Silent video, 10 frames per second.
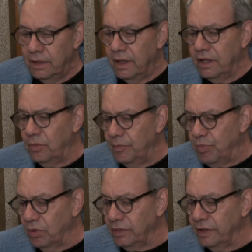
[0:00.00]
It'll be
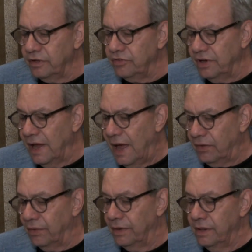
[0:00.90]
Portland and
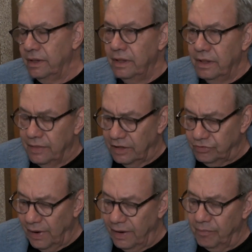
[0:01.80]
Seattle.
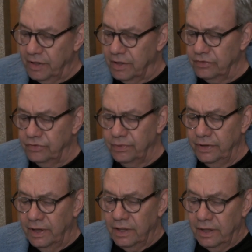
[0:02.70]
That's right, because
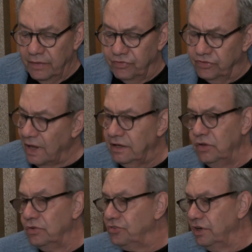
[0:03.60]
we have said to
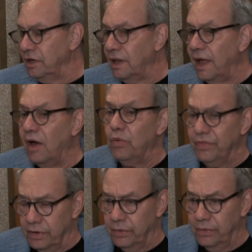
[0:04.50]
Eugene, the hell
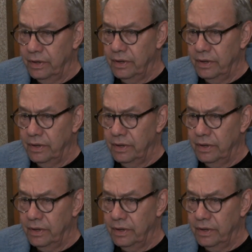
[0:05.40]
with you.